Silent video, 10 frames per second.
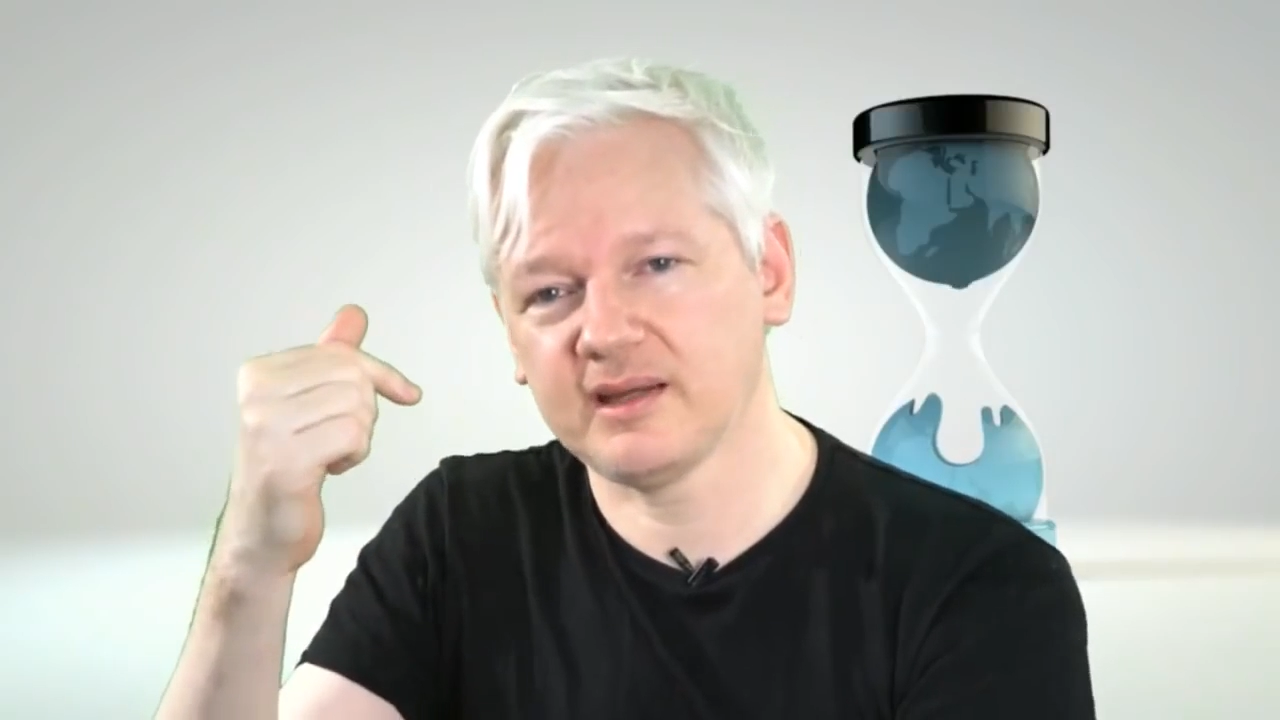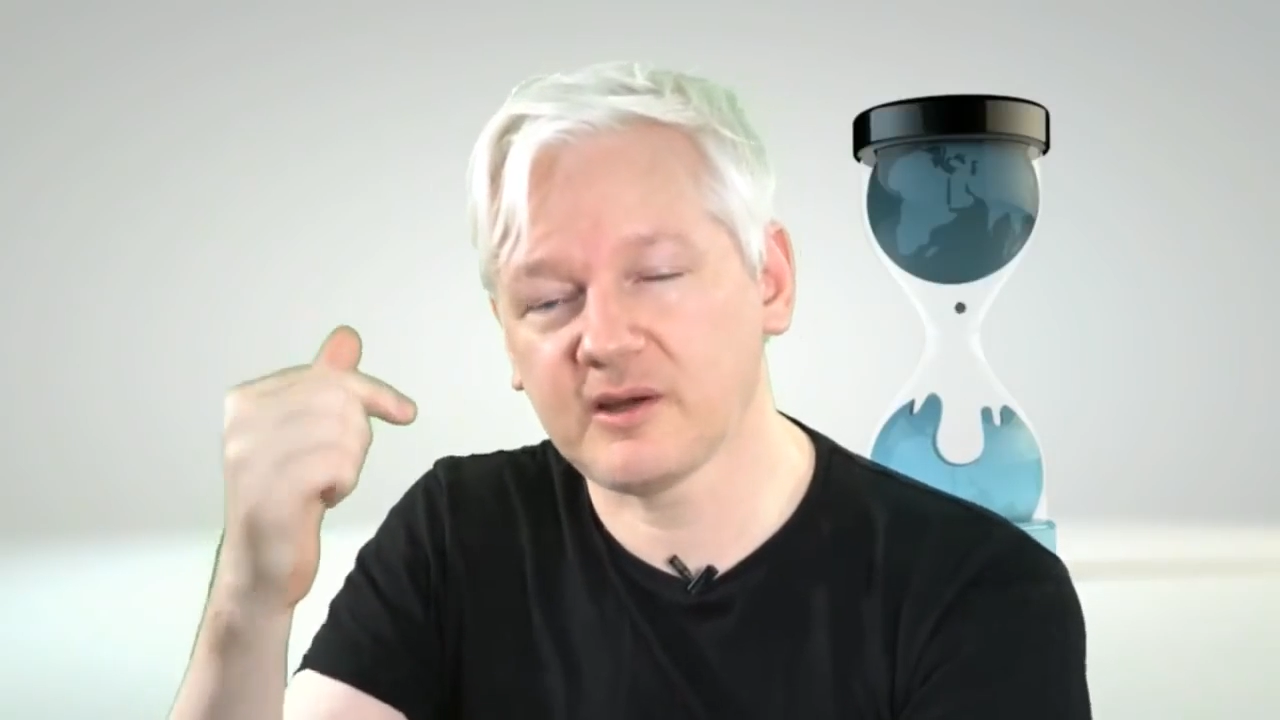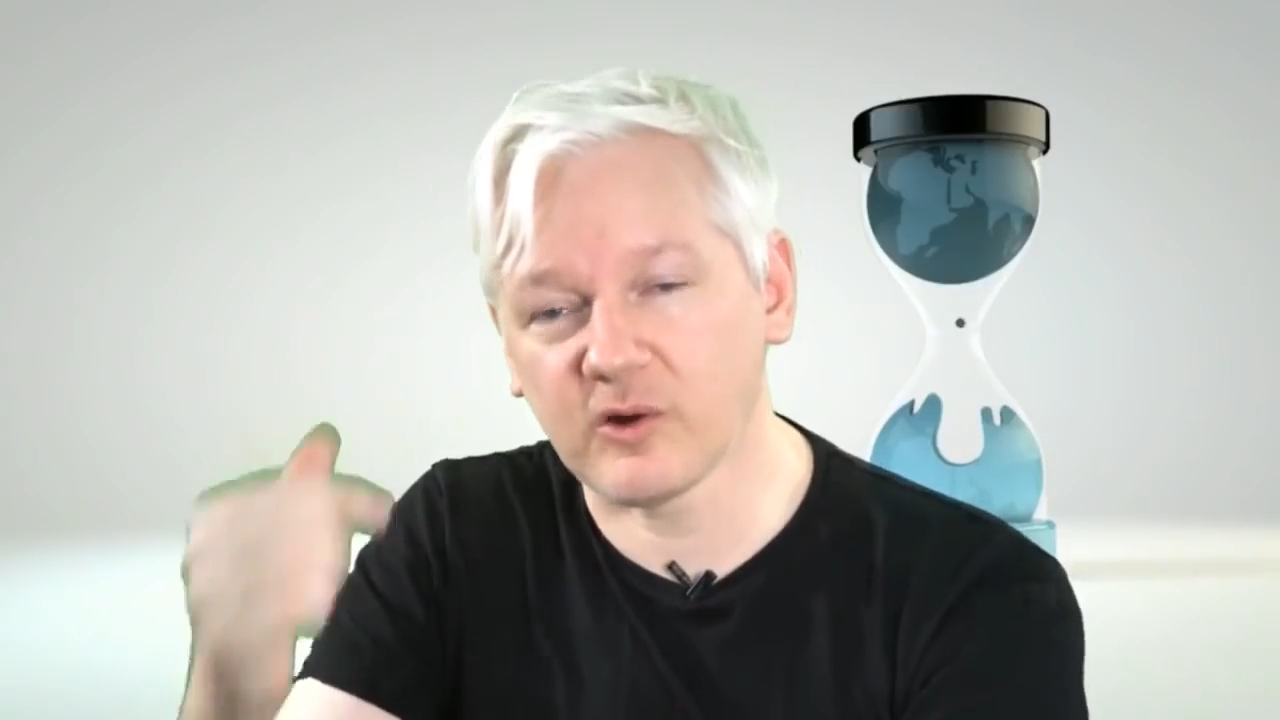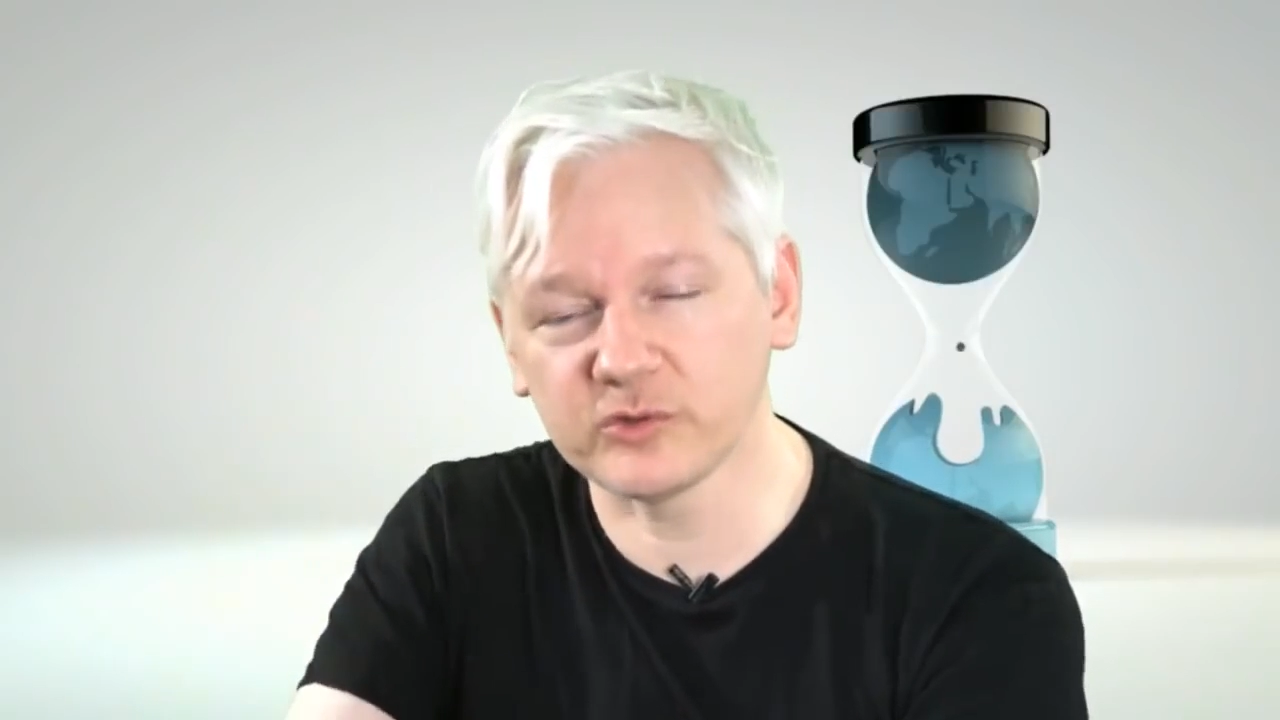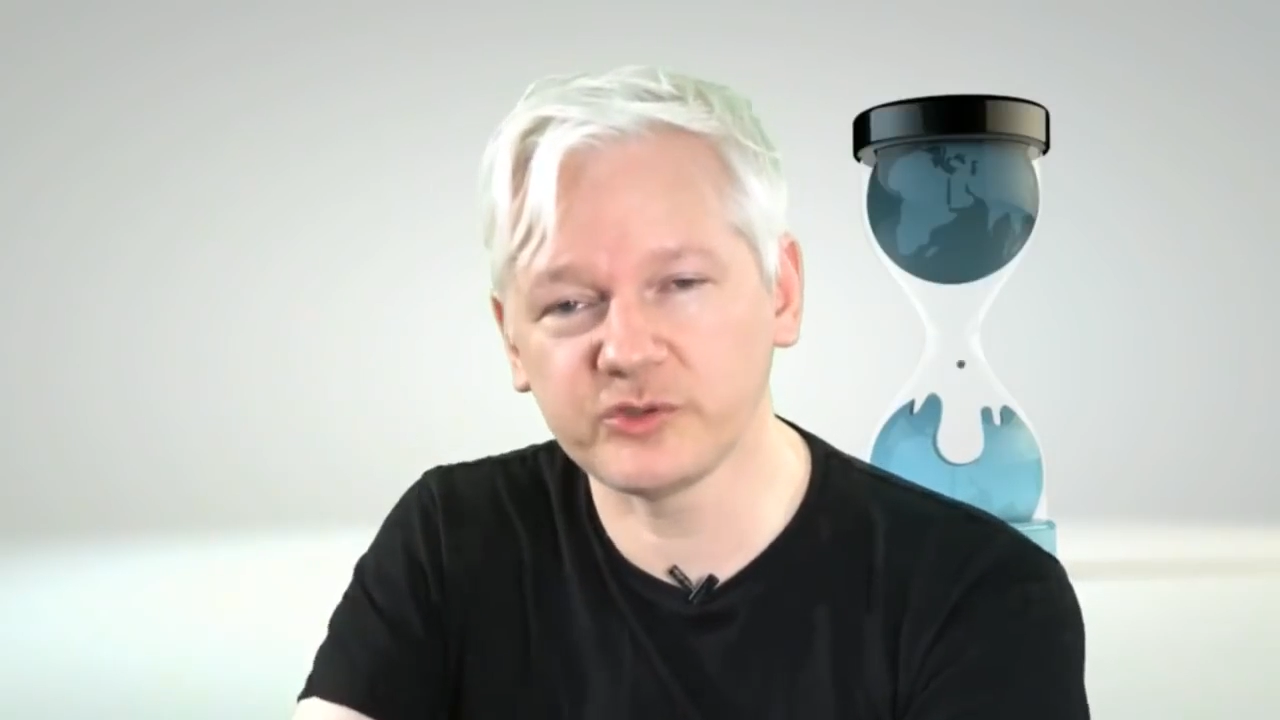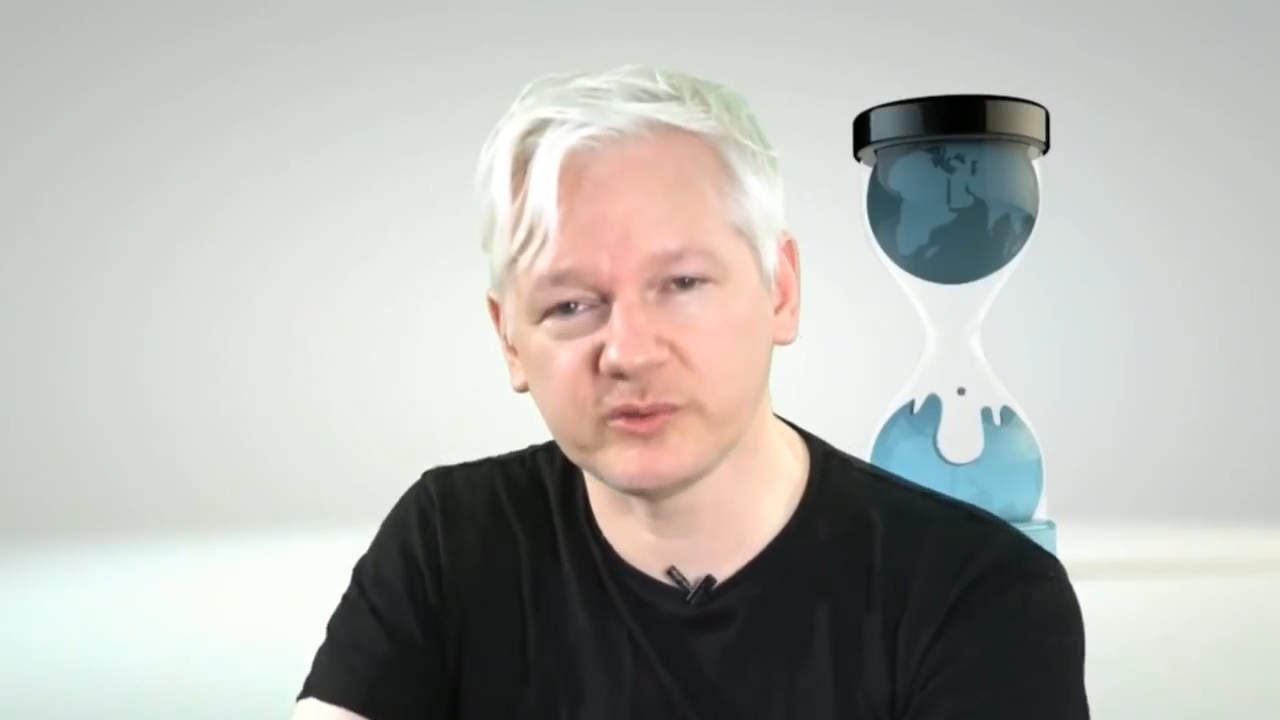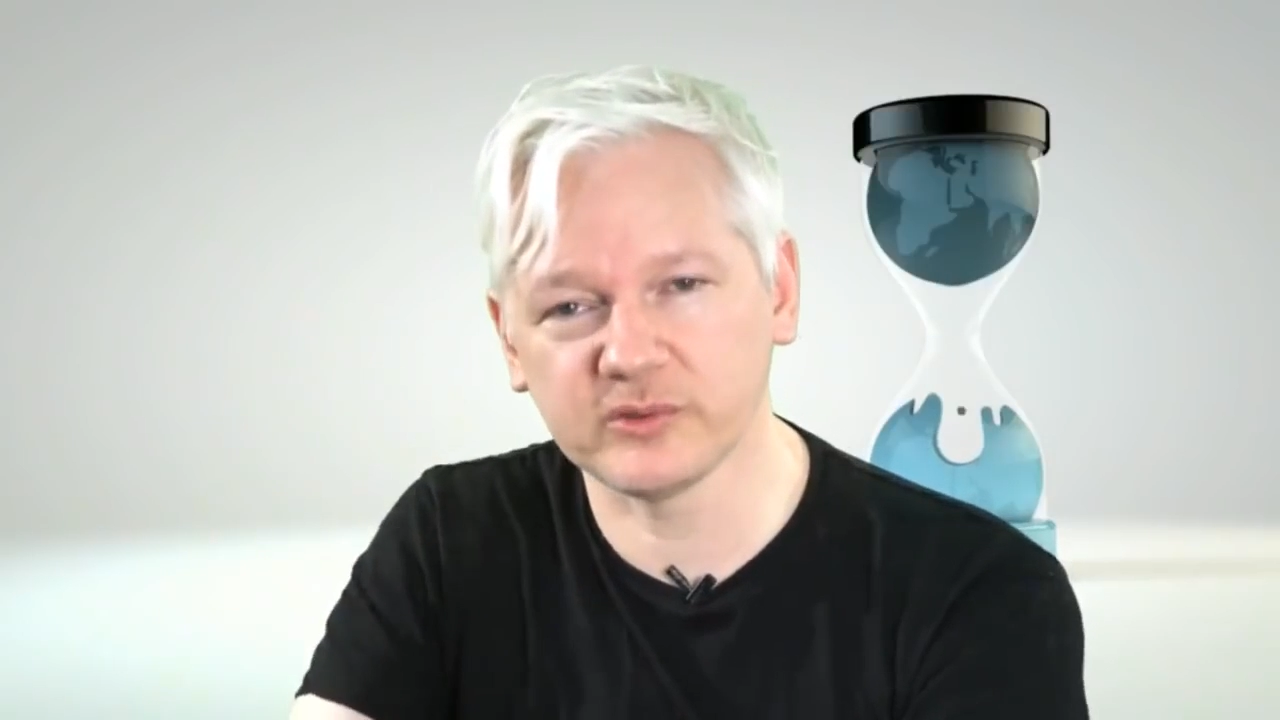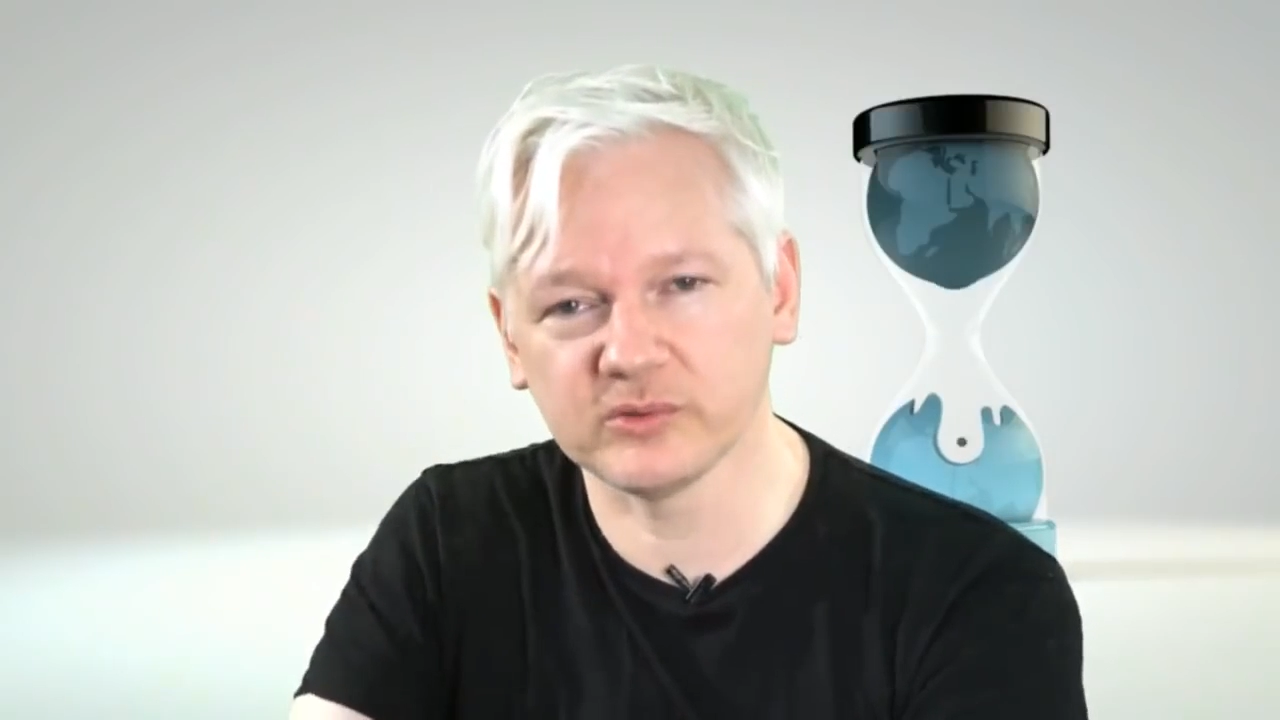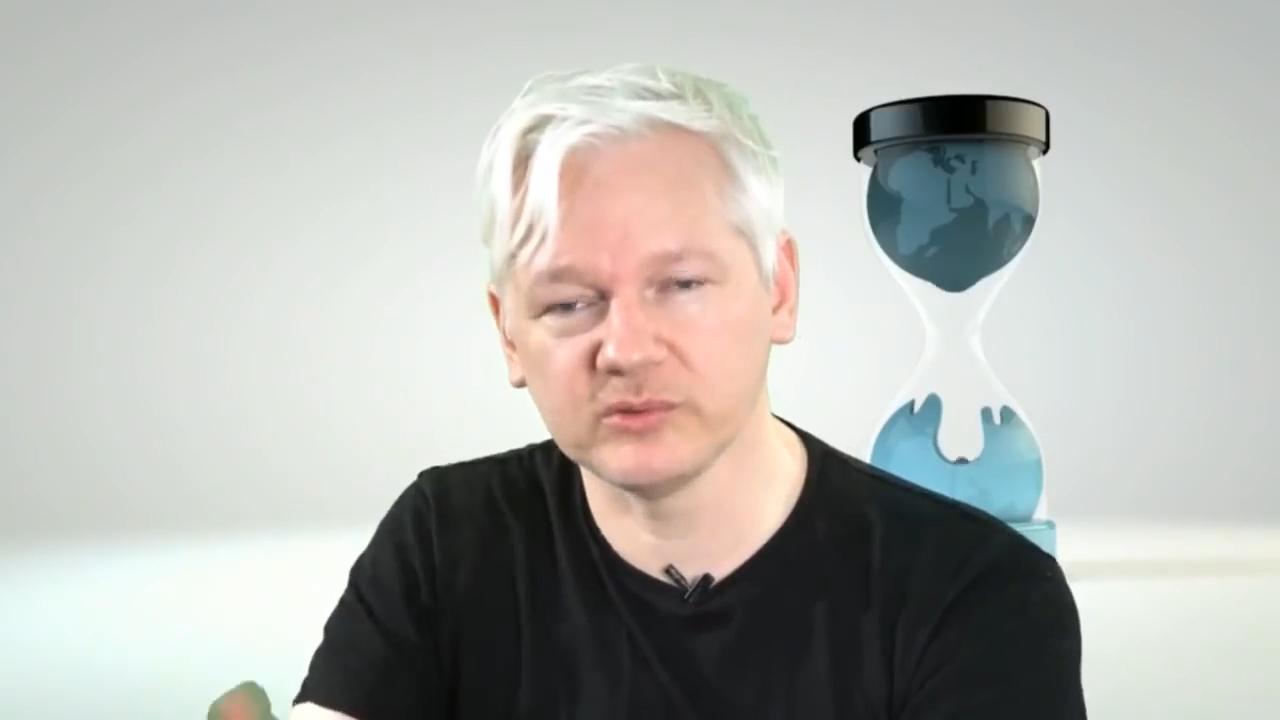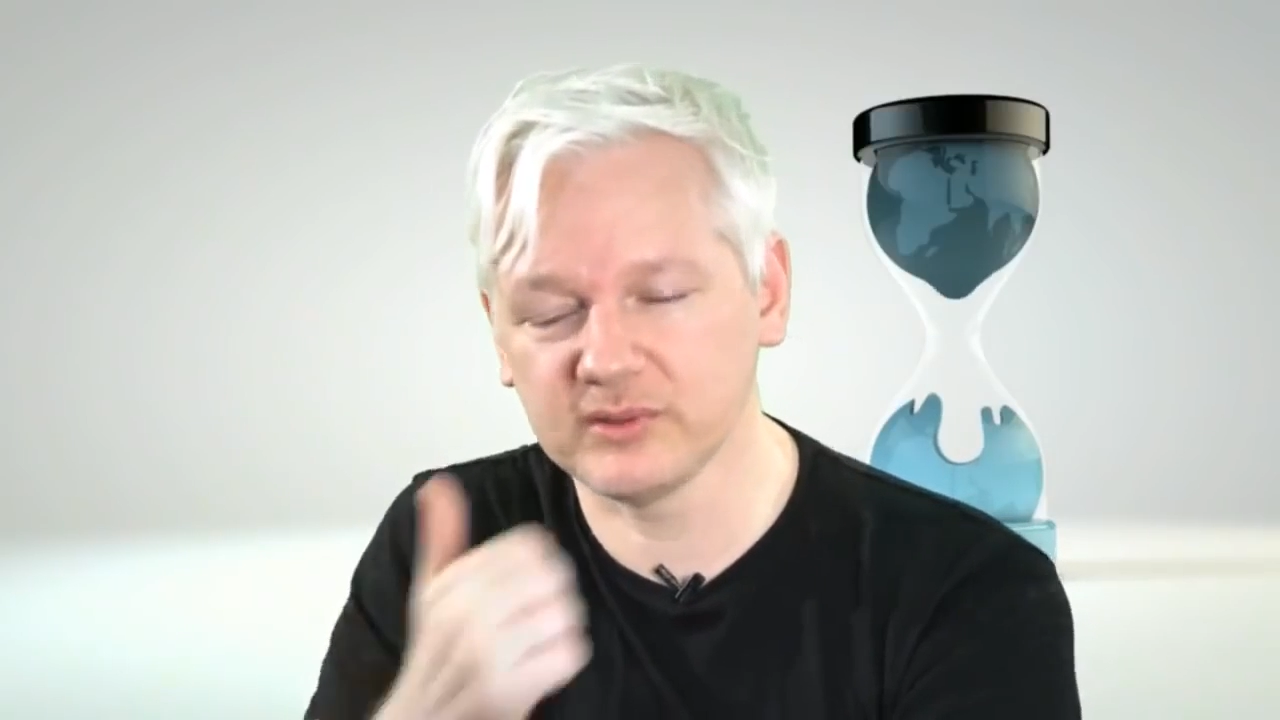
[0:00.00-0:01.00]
cultural